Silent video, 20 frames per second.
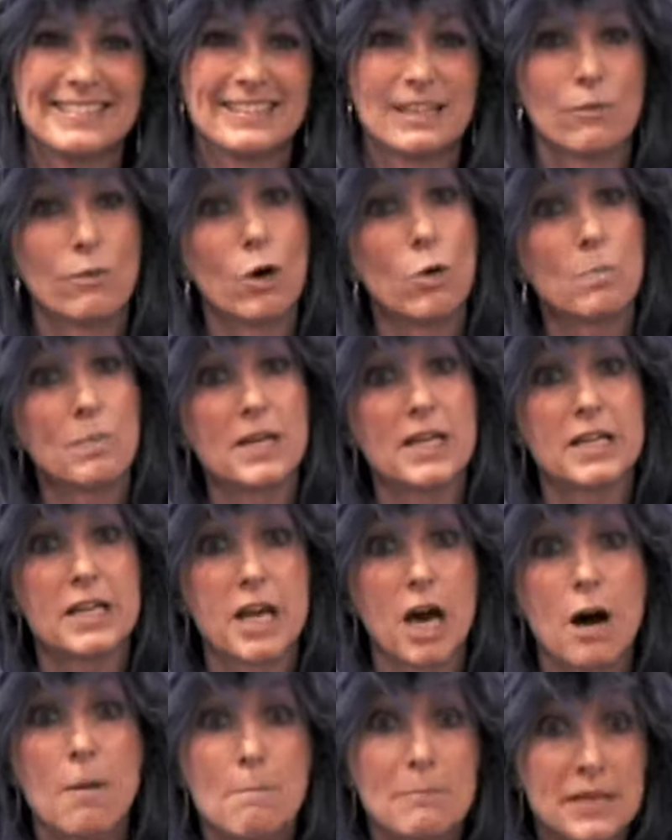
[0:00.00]
They won't be a
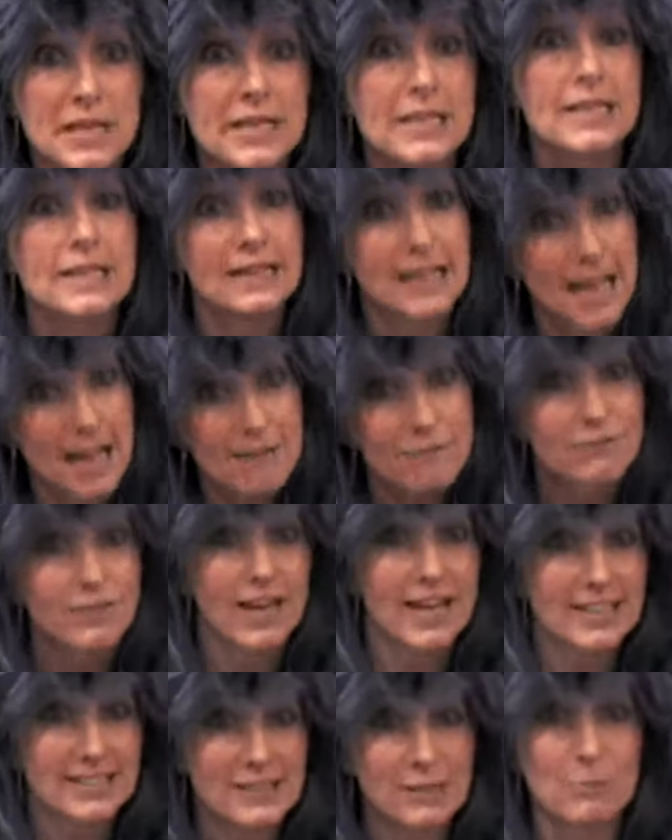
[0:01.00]
Gumby that
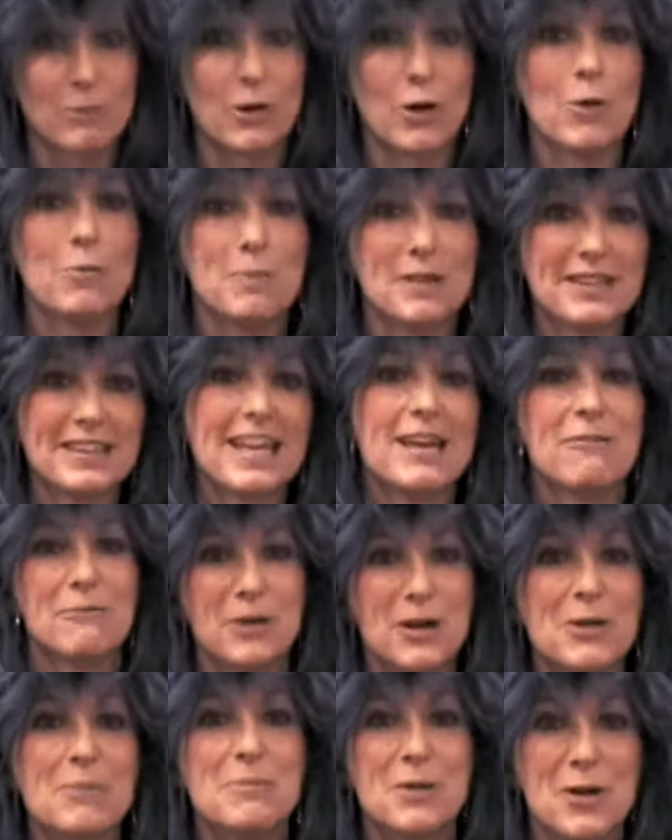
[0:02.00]
flexible, but they
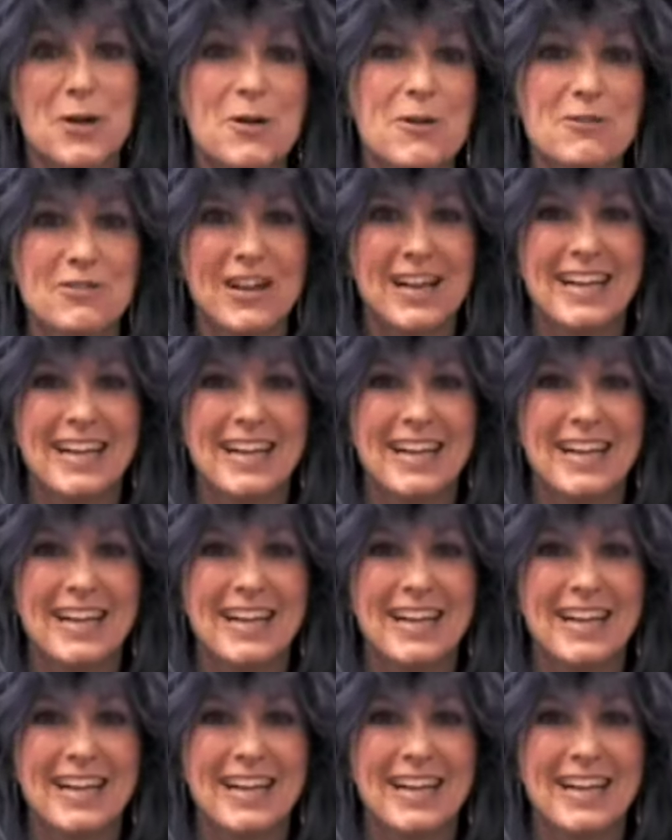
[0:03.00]
will move.